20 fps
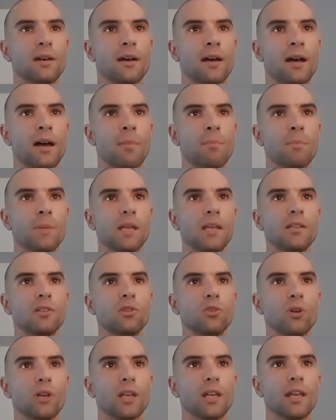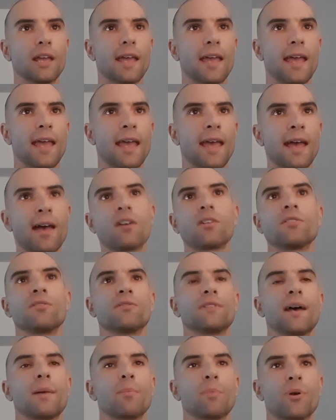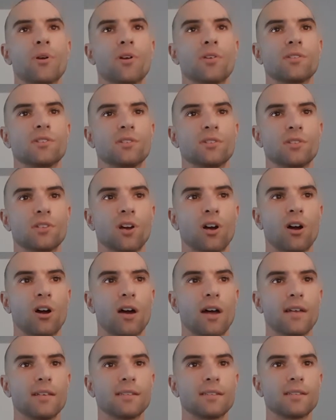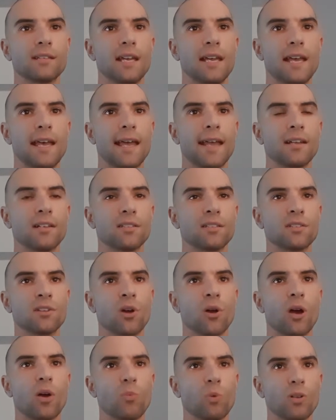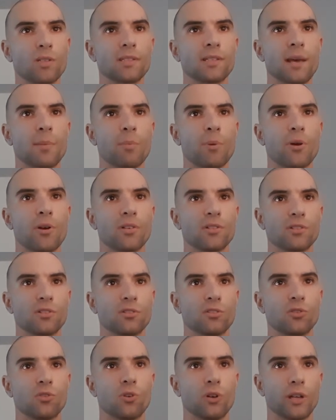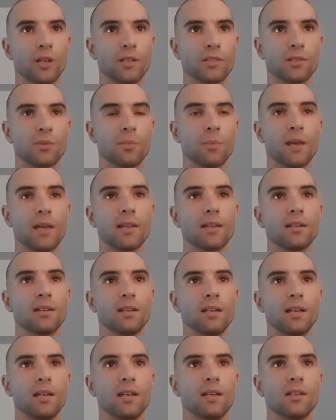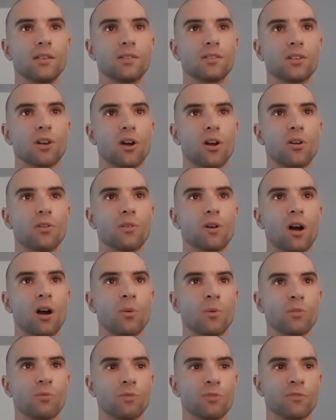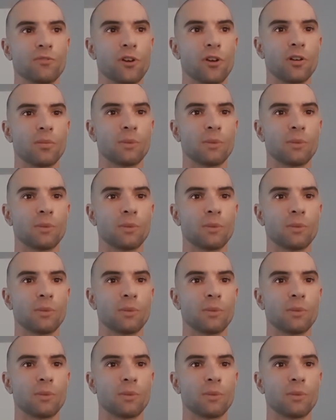uh, me looking out of that person's eyes and as though I was that person talking to me. So I would refer to